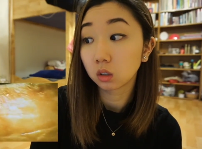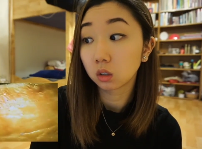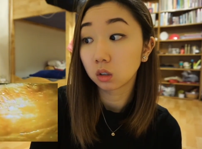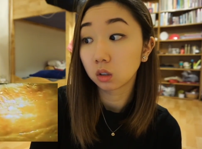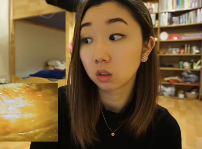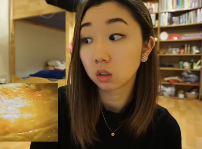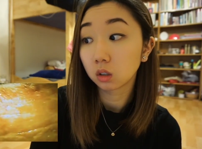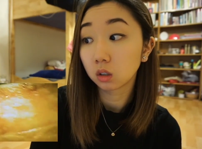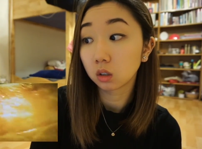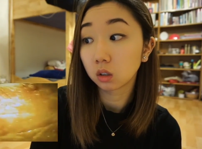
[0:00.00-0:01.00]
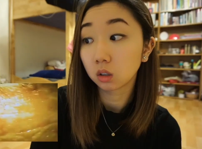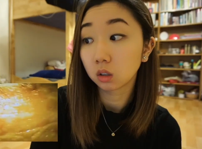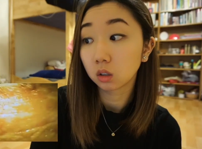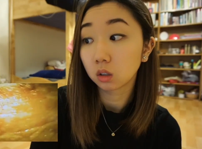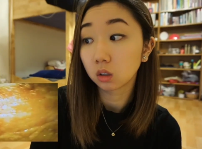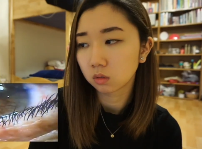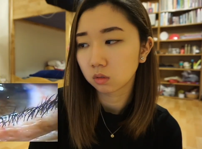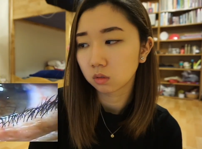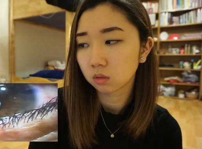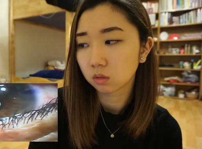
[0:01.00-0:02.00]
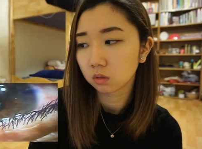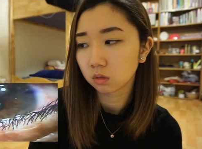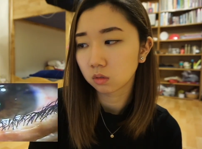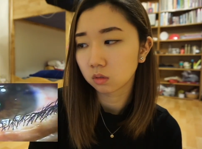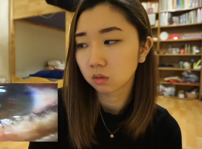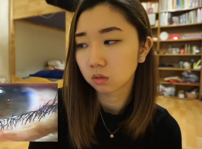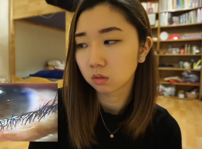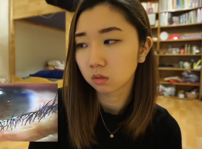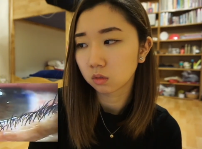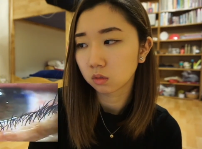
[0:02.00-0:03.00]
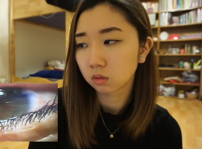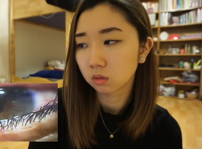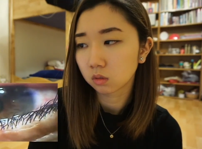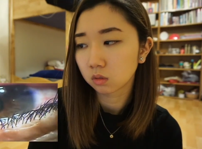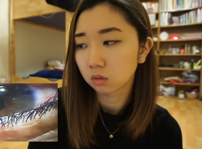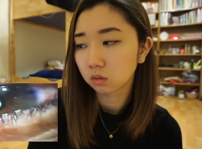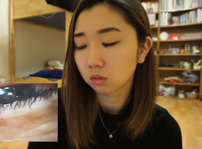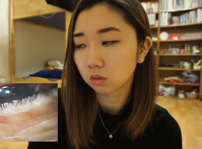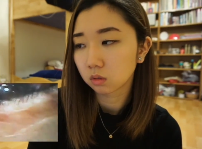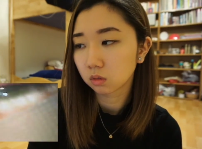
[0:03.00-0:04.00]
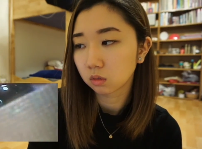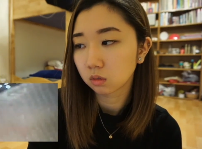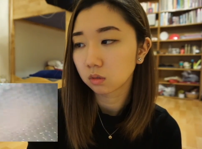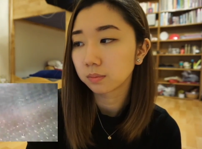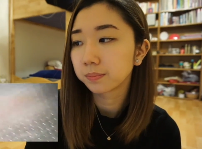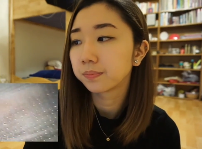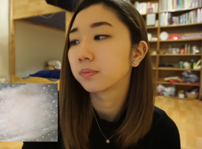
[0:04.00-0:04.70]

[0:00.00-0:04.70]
Nothing is said.